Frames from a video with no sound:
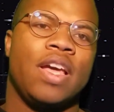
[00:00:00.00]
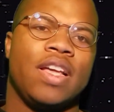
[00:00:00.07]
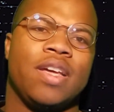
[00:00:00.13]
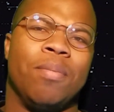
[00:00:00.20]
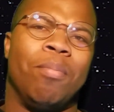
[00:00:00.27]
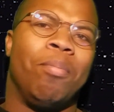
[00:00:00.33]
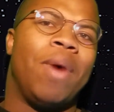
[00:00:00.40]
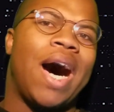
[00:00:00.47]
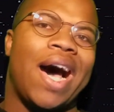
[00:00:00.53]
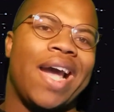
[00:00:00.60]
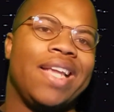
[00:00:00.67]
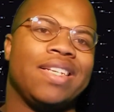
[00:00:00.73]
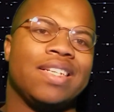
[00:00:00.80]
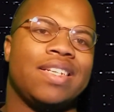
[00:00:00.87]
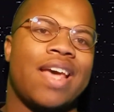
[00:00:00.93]

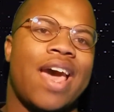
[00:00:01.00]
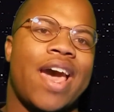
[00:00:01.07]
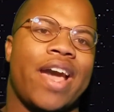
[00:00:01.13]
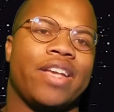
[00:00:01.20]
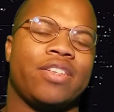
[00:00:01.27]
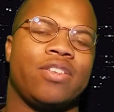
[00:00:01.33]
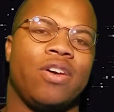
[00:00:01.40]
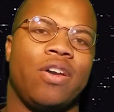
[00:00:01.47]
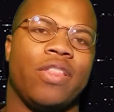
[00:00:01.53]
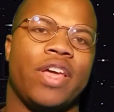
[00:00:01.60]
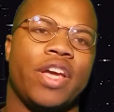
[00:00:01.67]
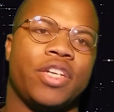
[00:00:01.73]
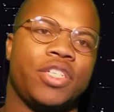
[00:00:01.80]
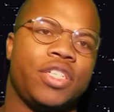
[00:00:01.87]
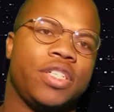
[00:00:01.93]
Combined attacks and all
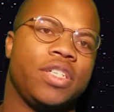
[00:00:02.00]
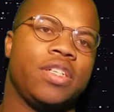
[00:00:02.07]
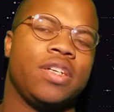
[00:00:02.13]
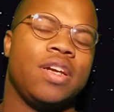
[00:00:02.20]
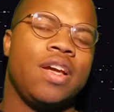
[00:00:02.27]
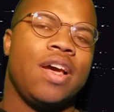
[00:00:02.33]
that shit.